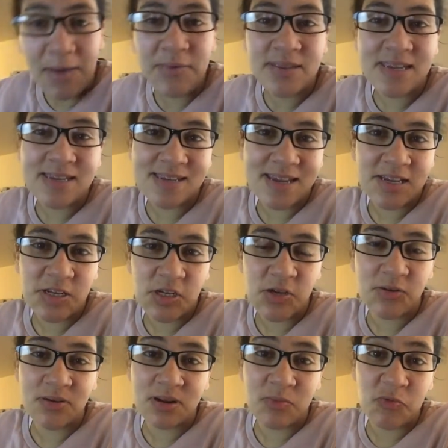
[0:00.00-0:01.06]
is it day
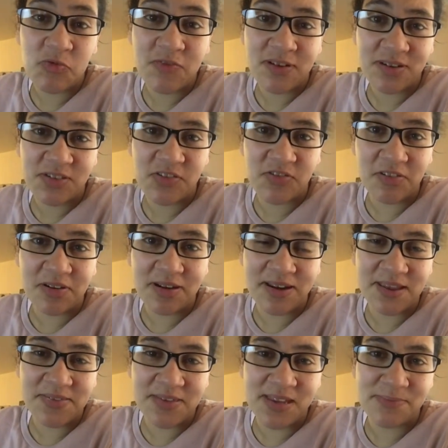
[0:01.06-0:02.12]
two and I'm already
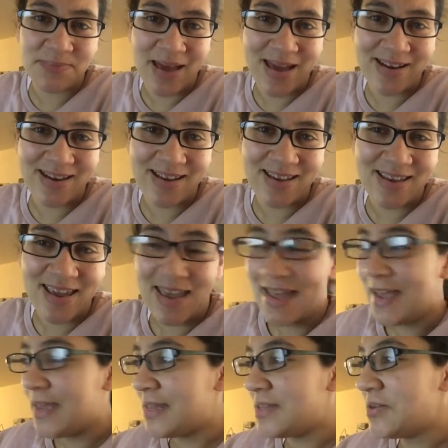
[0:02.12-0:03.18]
struggling this badly?
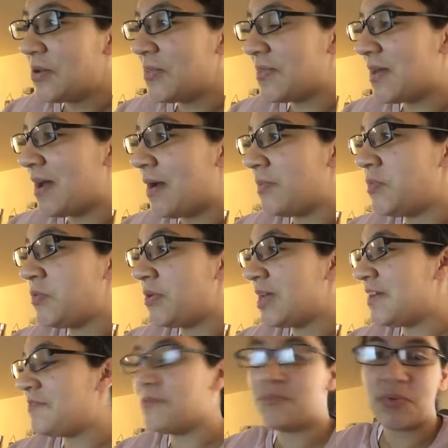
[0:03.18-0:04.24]
It's not that I'm not
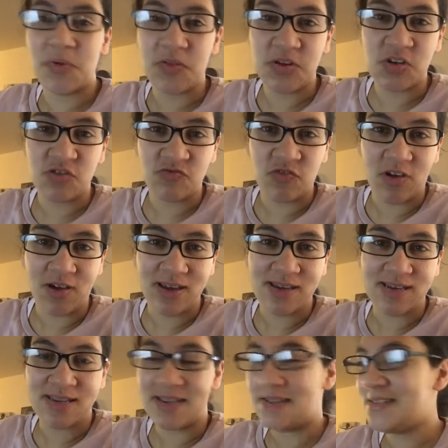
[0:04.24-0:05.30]
even bothered to
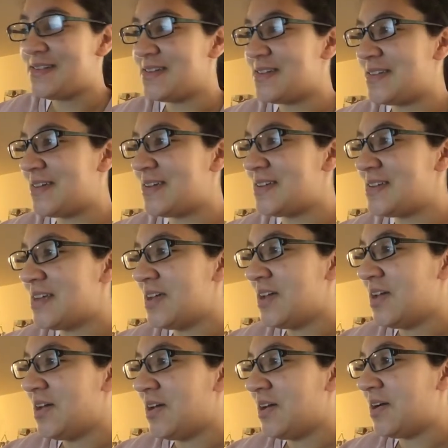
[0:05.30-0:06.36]
write, it's just that
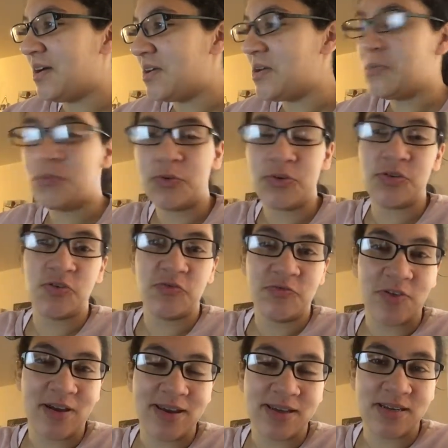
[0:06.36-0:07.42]
I don't want to
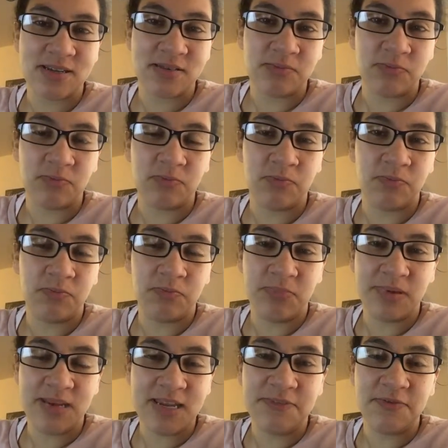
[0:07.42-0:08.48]
write
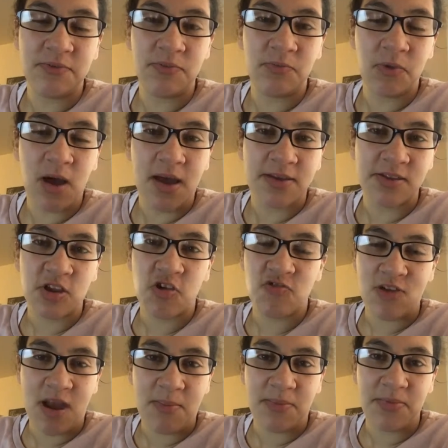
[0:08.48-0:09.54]
even worse
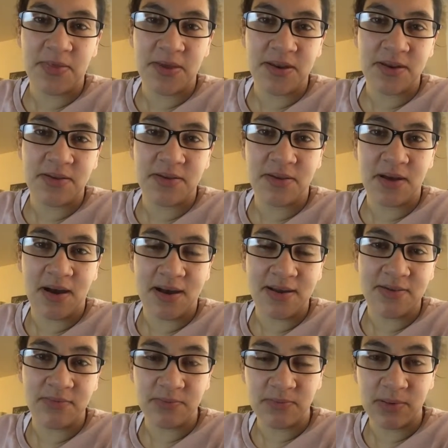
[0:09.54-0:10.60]
crap than
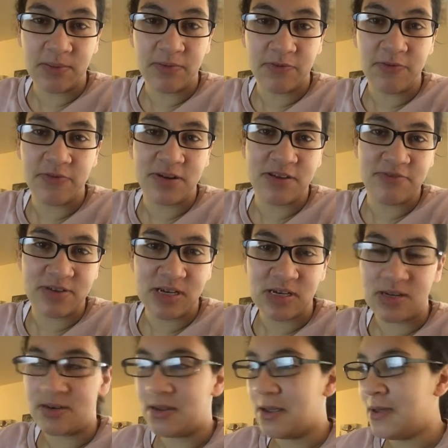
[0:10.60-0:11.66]
I've already
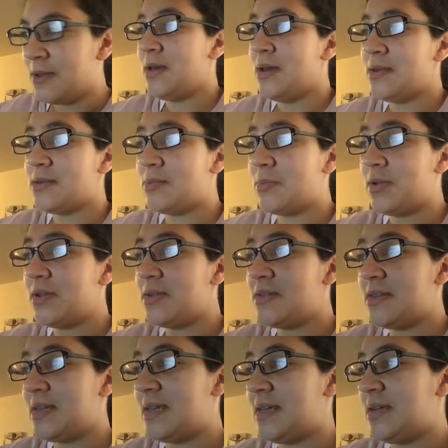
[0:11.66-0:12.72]
written. So I'm on the
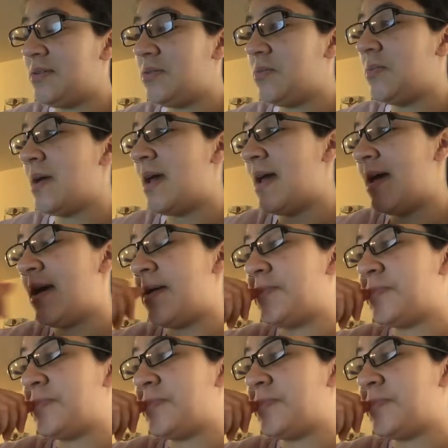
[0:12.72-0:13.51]
scene where